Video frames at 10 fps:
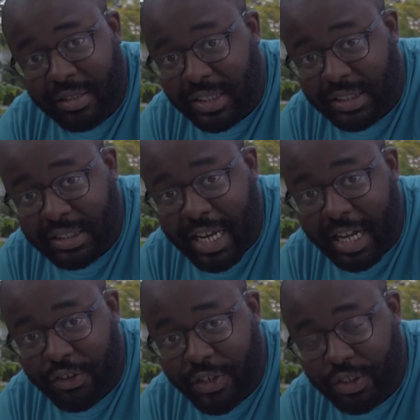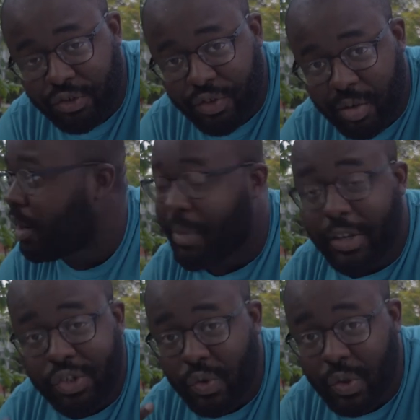This is Dollar and a Dream. Uh,
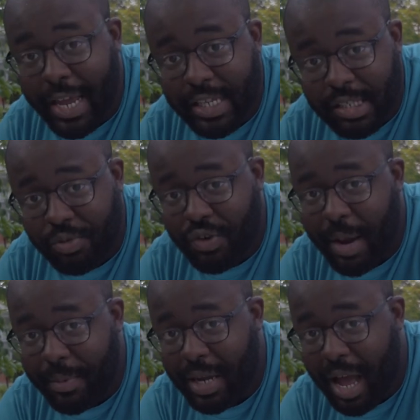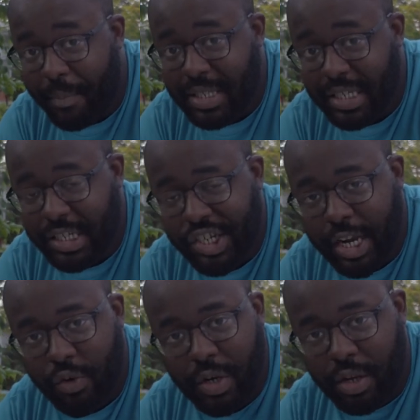make sure you like, subscribe, and comment to the channel.